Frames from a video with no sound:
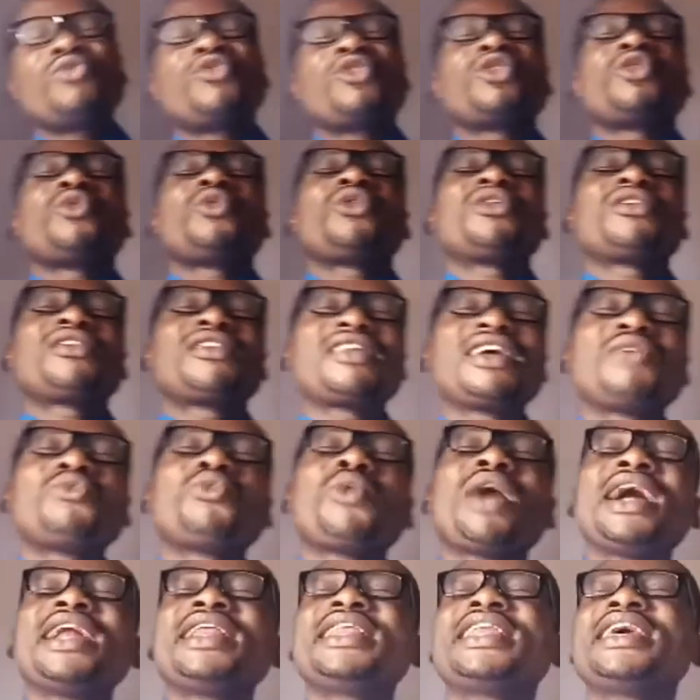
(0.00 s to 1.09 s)
for your word said,
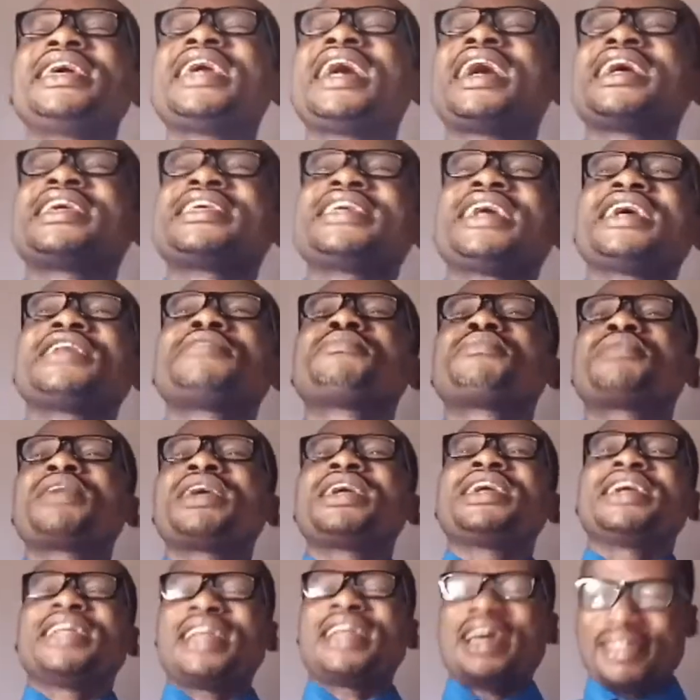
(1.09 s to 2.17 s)
while they are yet
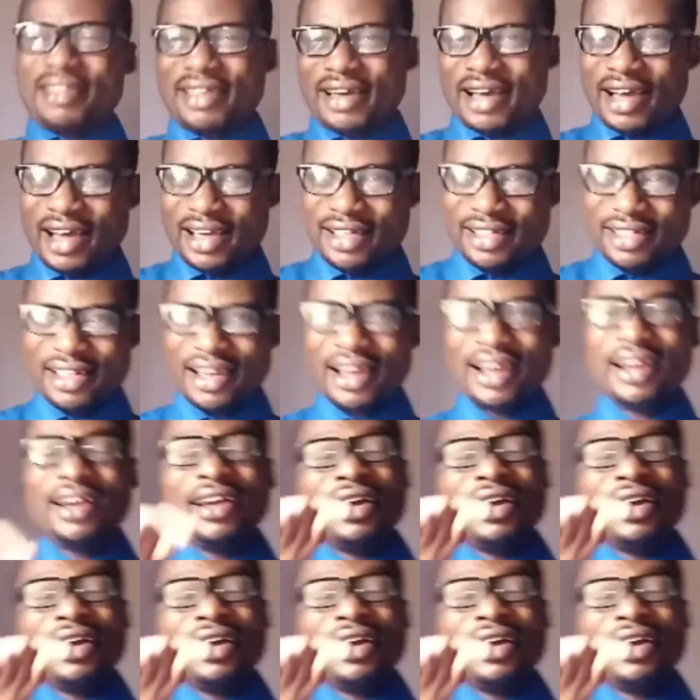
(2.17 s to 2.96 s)
praying, I shall answer.